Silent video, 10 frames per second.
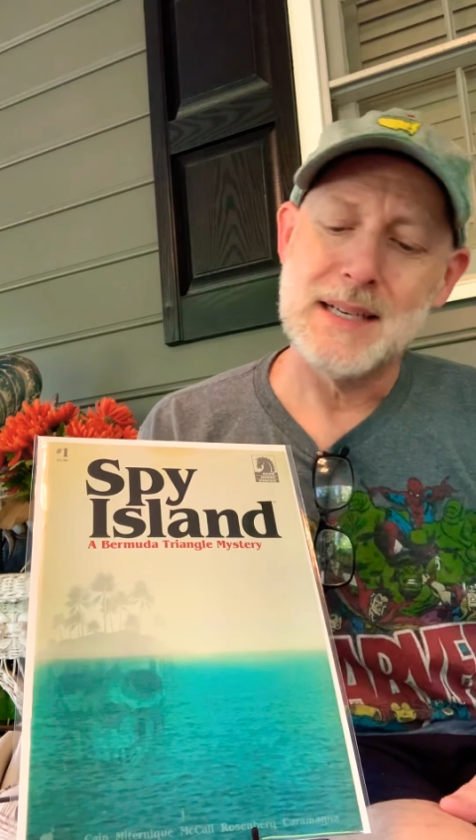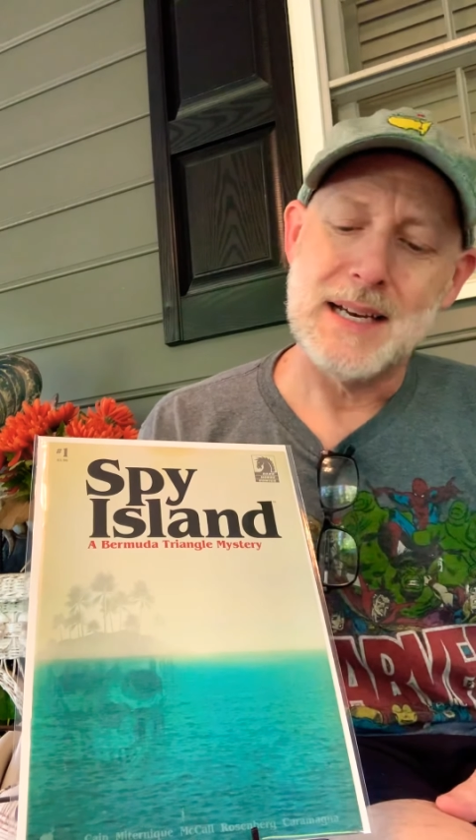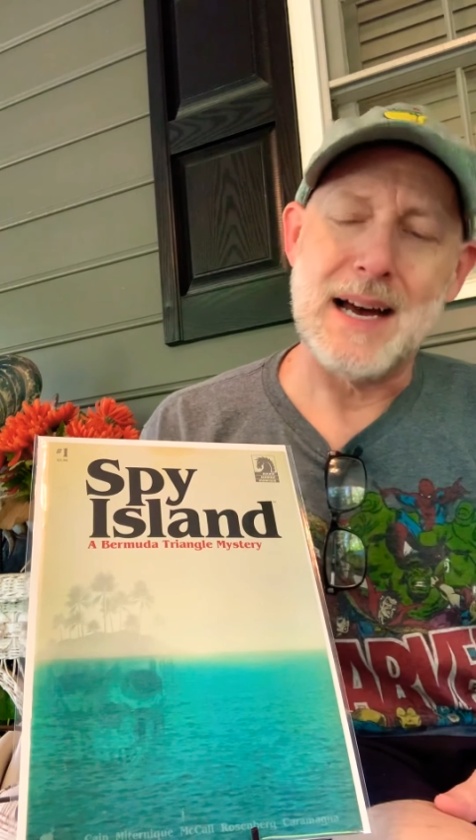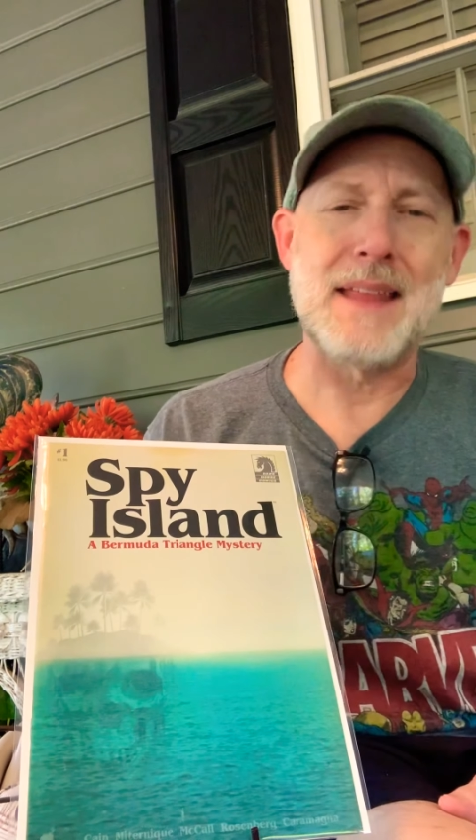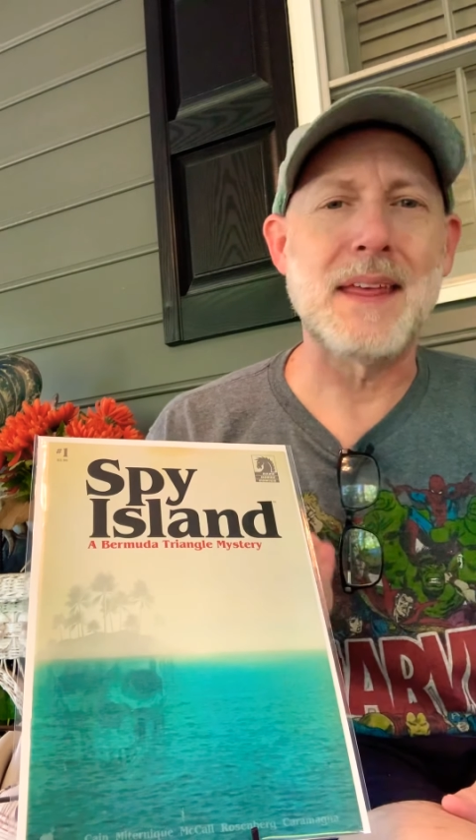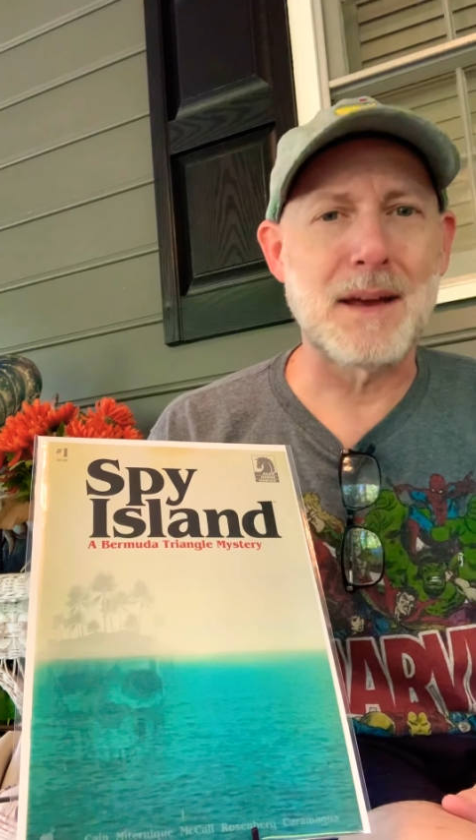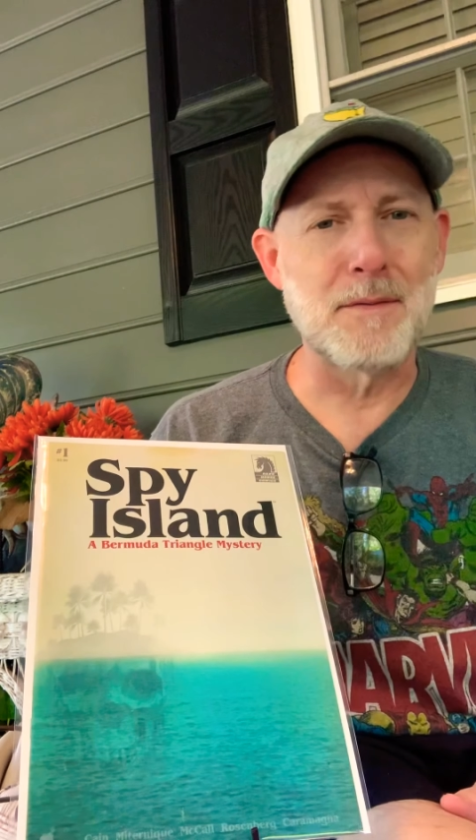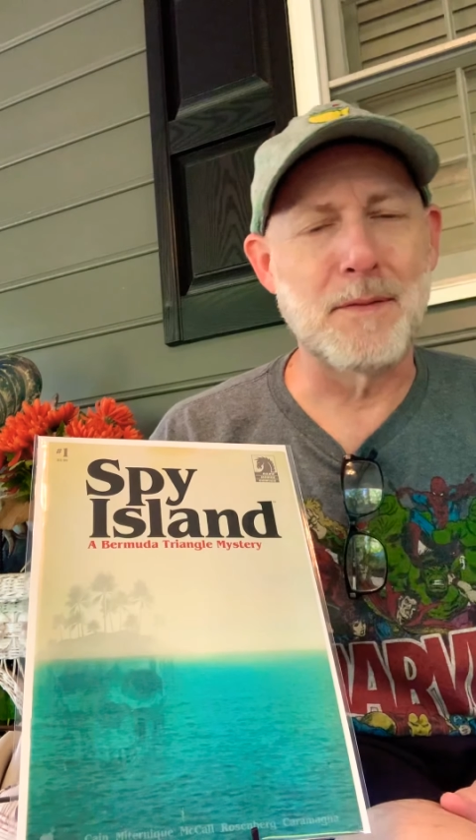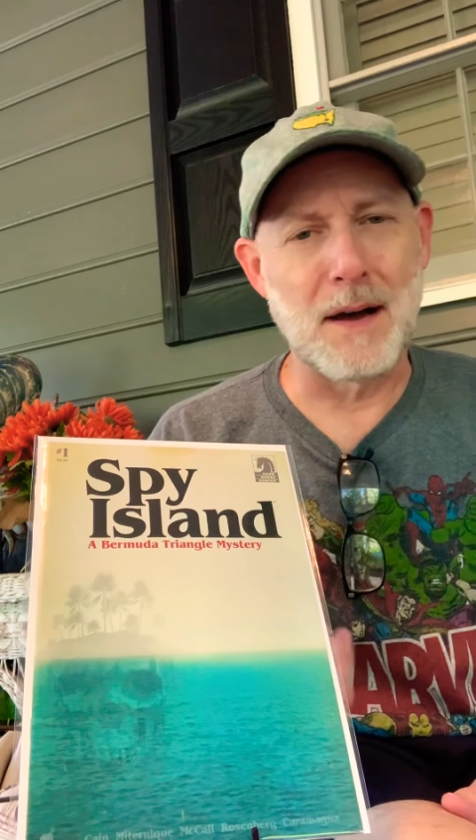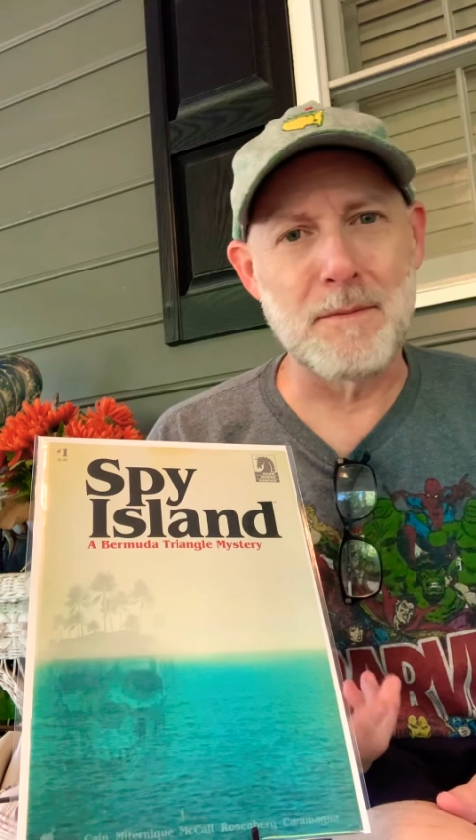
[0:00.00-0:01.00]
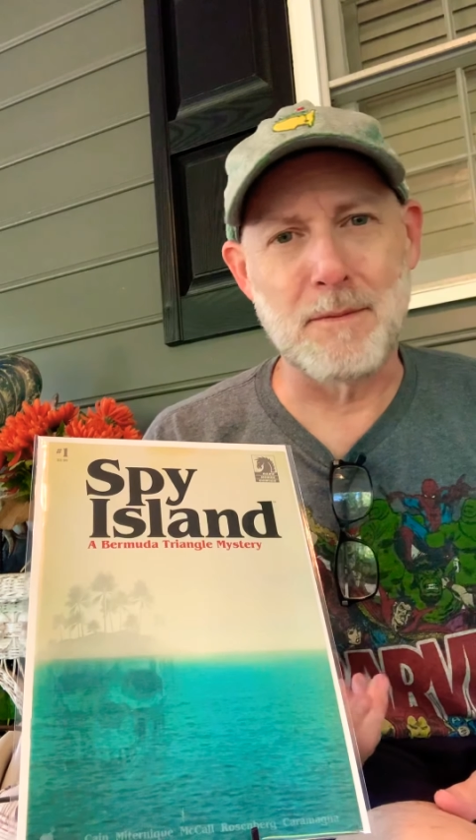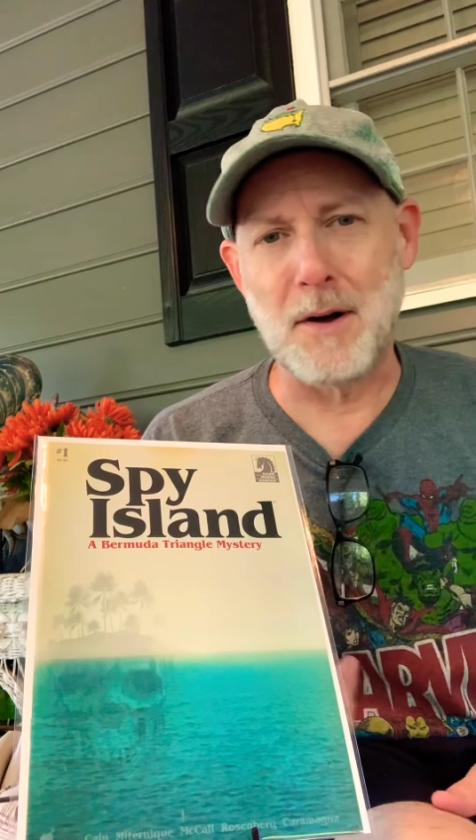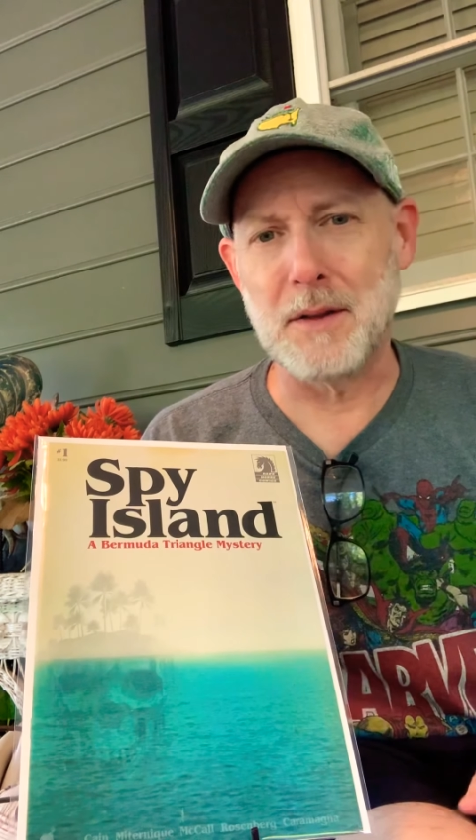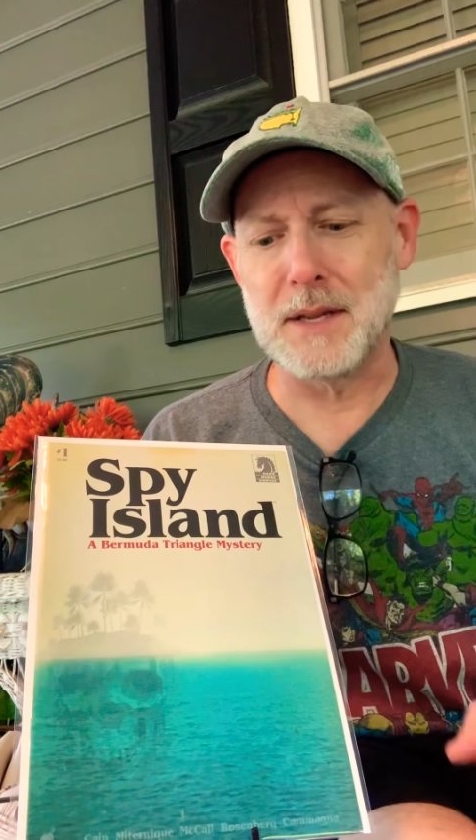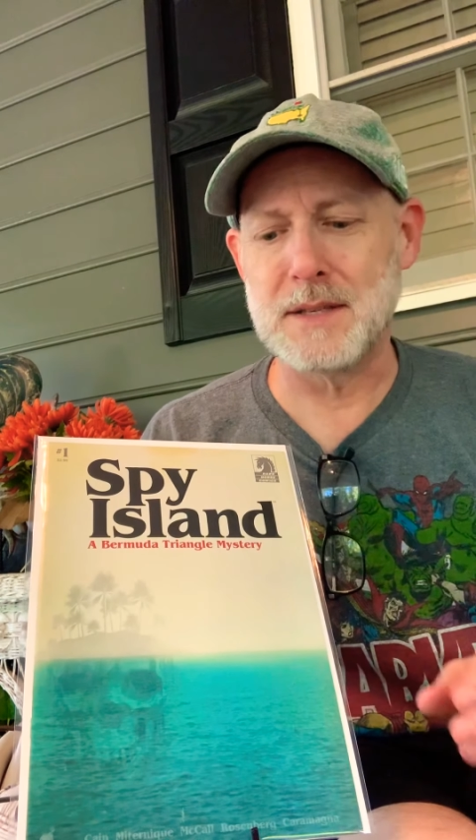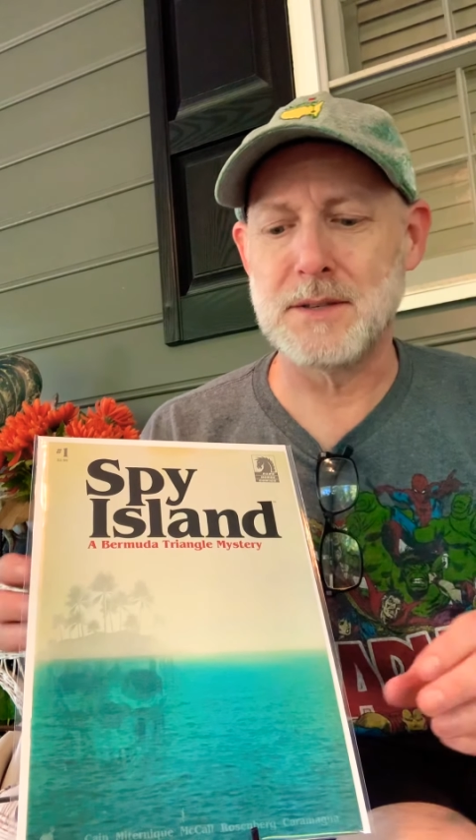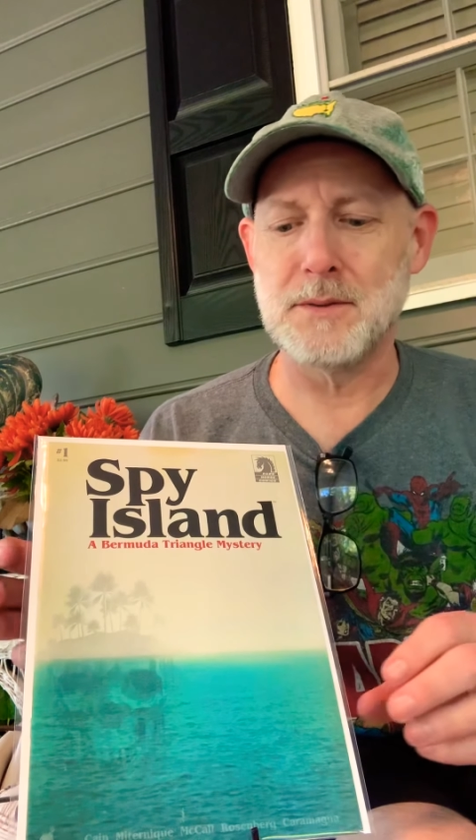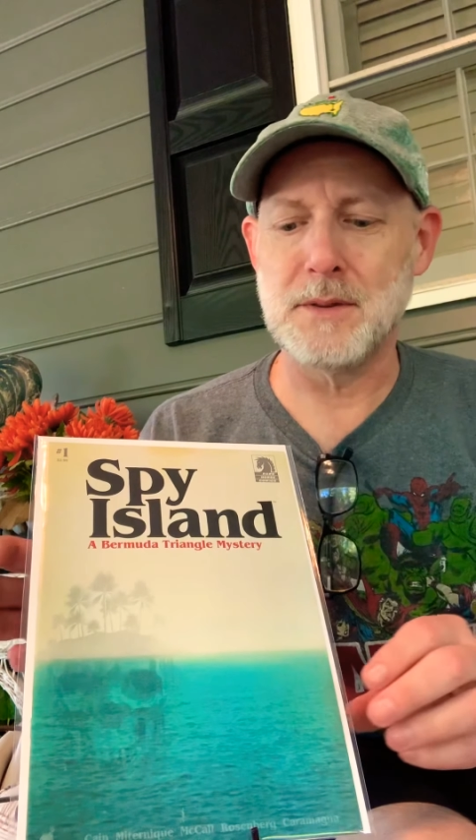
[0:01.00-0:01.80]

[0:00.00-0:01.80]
I think I'm falling into